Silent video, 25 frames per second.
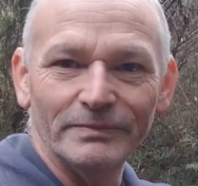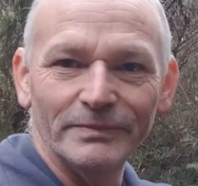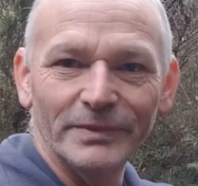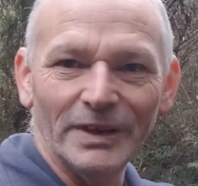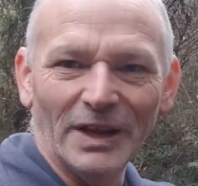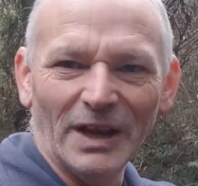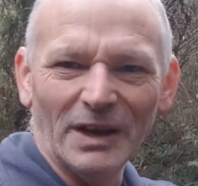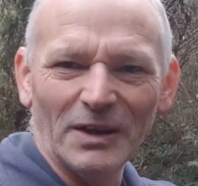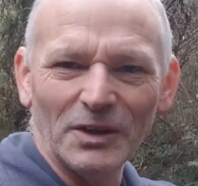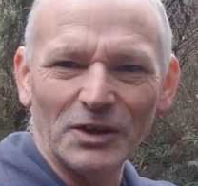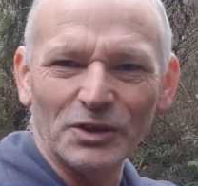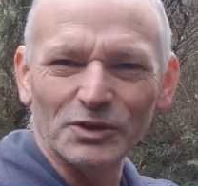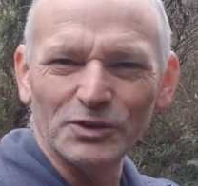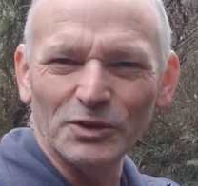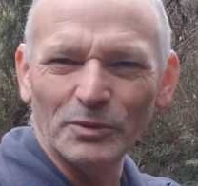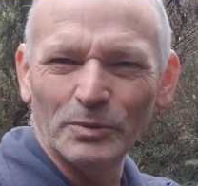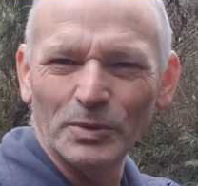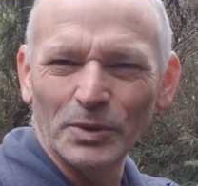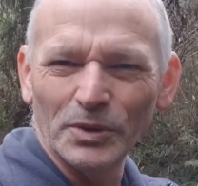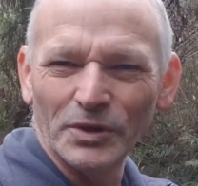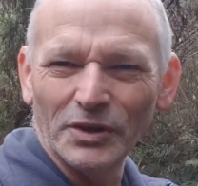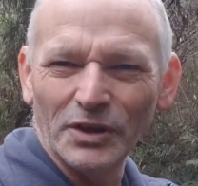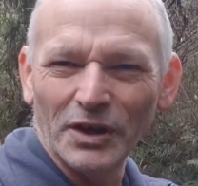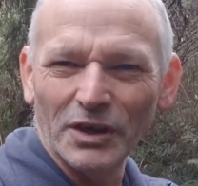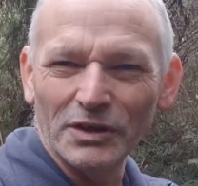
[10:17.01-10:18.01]
you know, because I
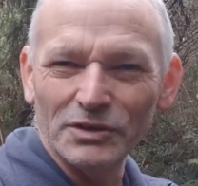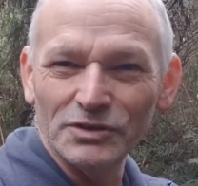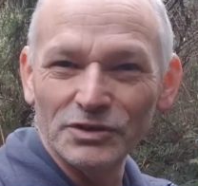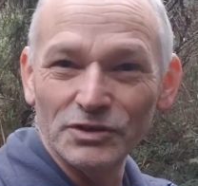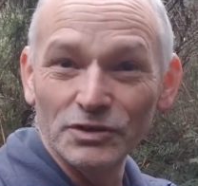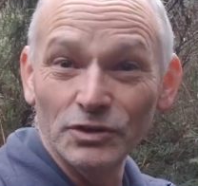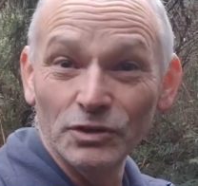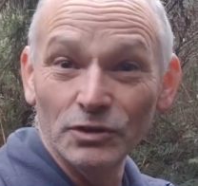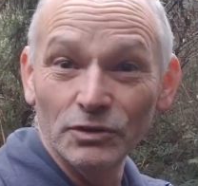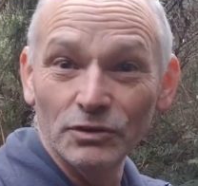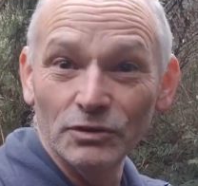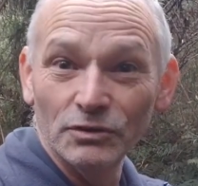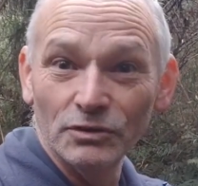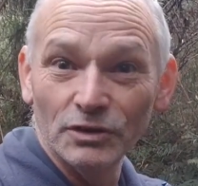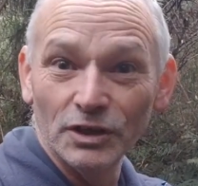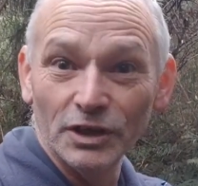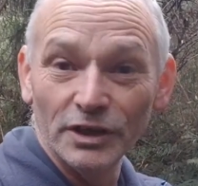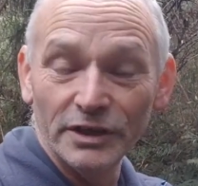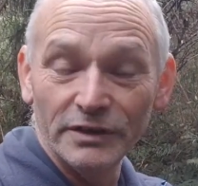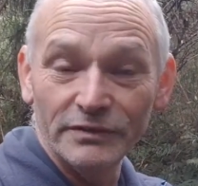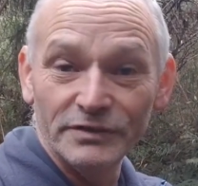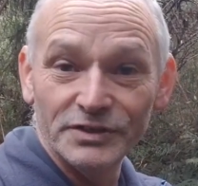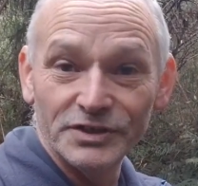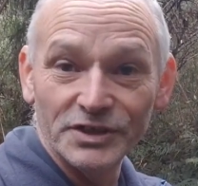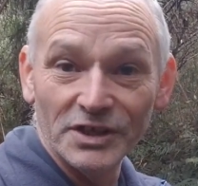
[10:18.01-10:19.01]
put those new
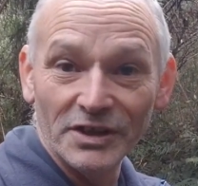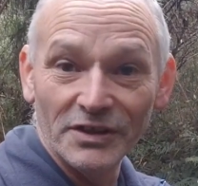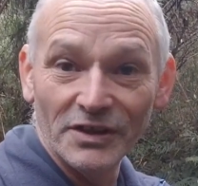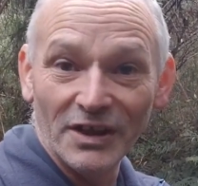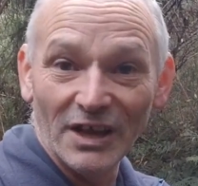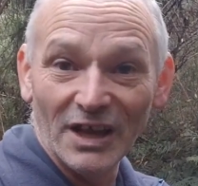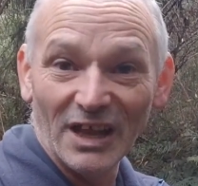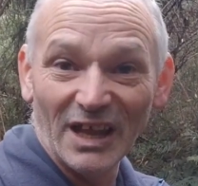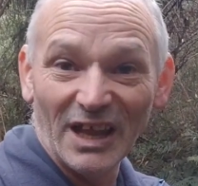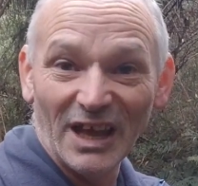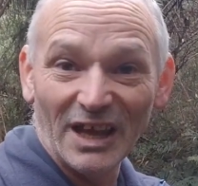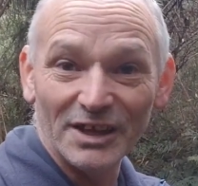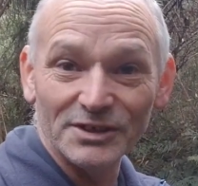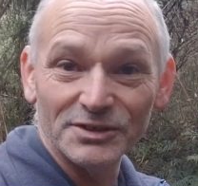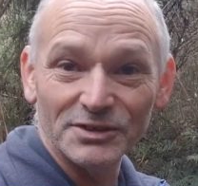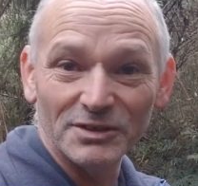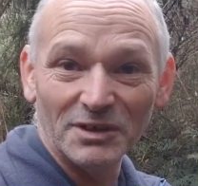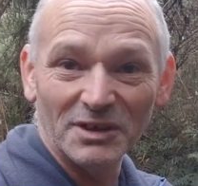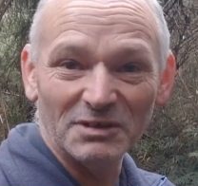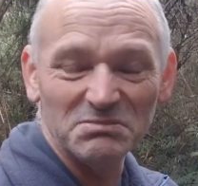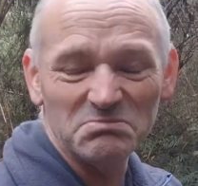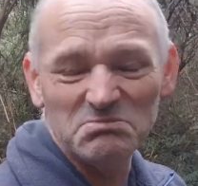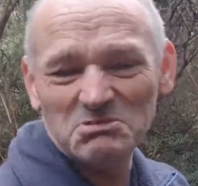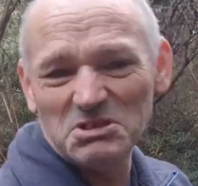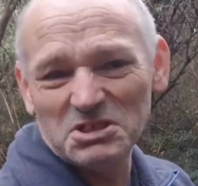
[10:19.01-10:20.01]
leaves in there last
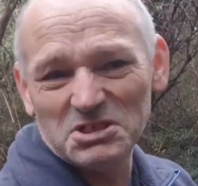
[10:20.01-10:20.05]
night,